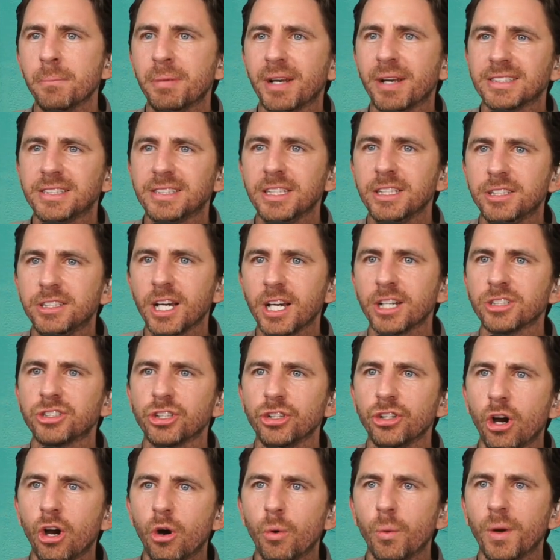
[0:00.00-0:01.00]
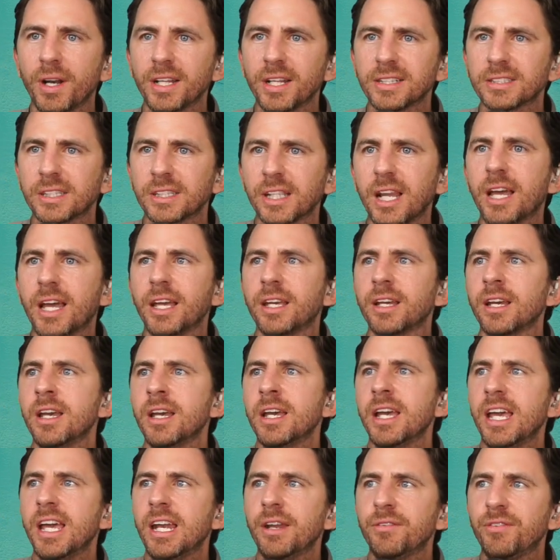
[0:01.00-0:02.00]
because he doesn't know what it's like
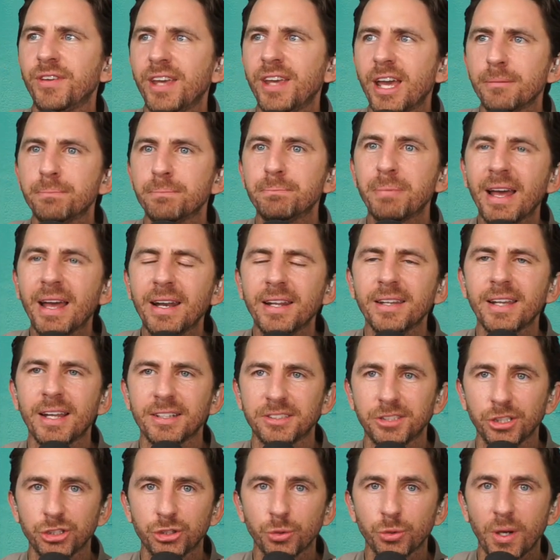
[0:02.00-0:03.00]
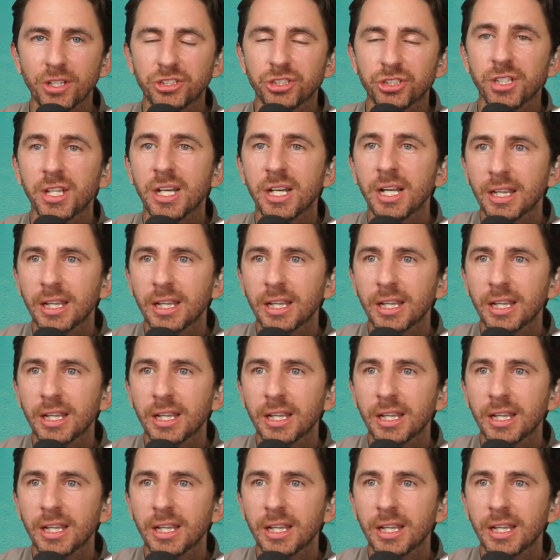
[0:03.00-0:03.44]
and if he had been in that situation